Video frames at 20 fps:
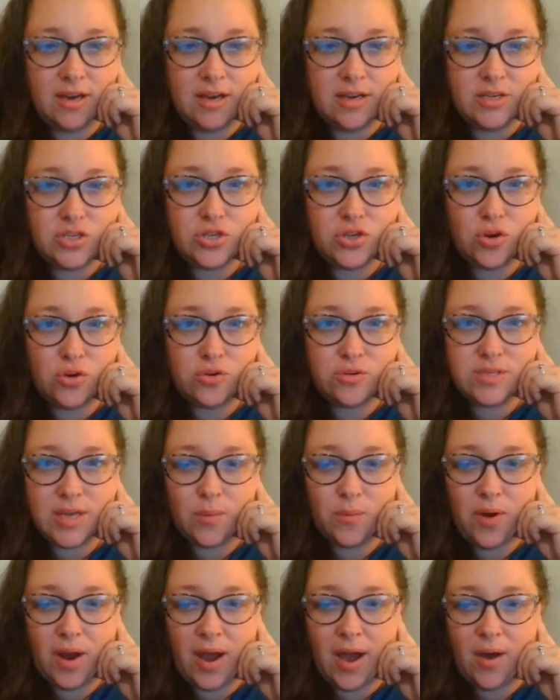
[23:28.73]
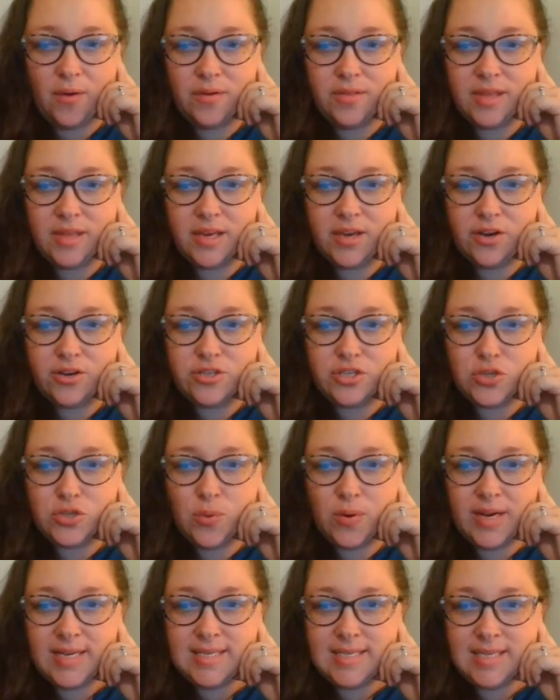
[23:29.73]
shows that were out in the years
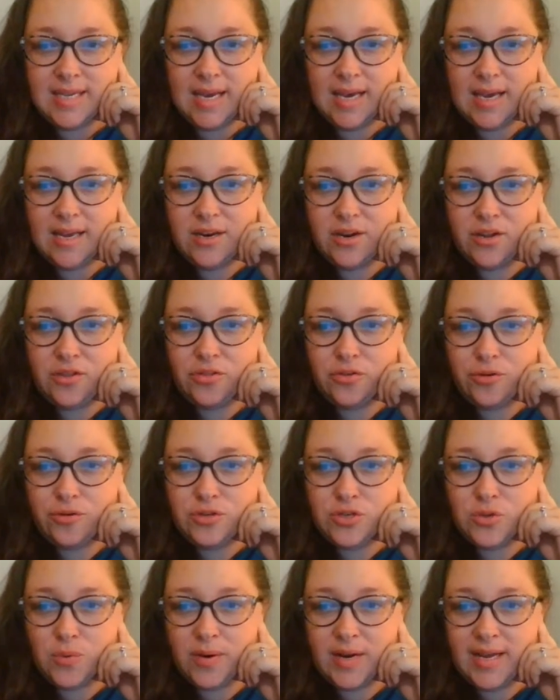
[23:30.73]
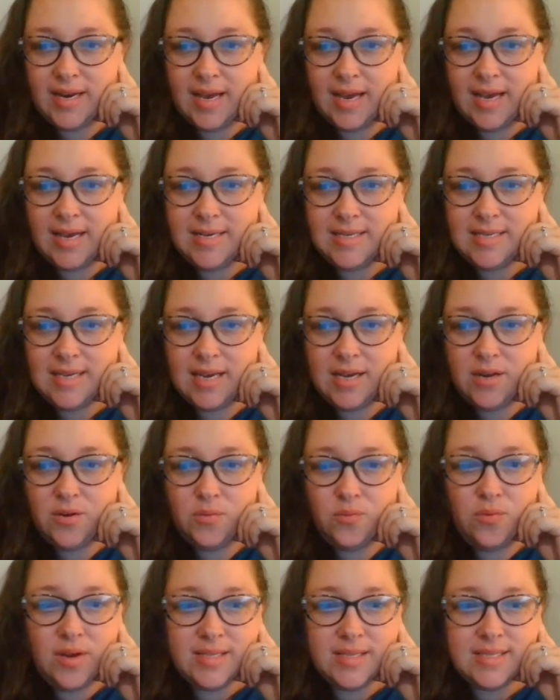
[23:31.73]
2010 through
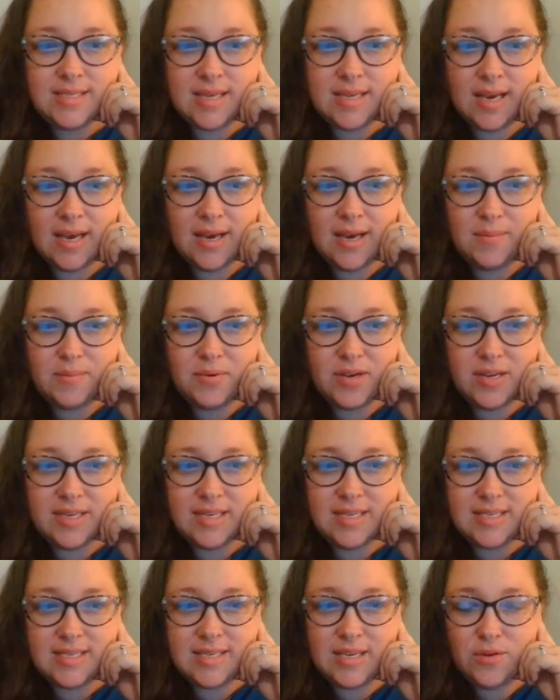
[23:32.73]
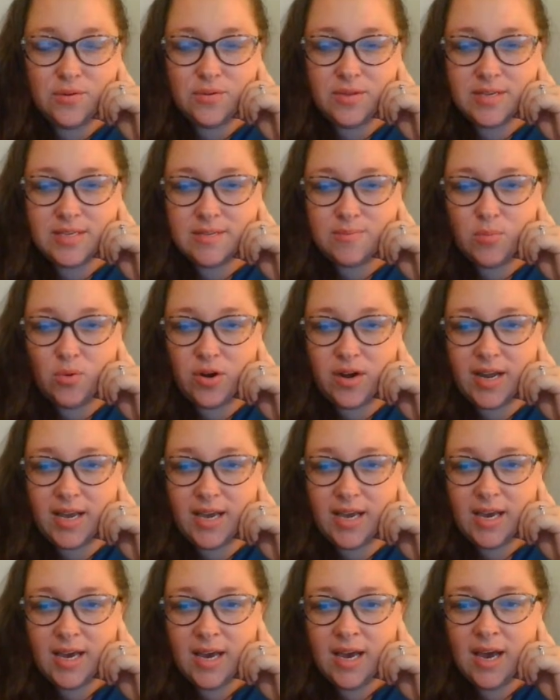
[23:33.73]
2019. What's up? Good to see you this morning.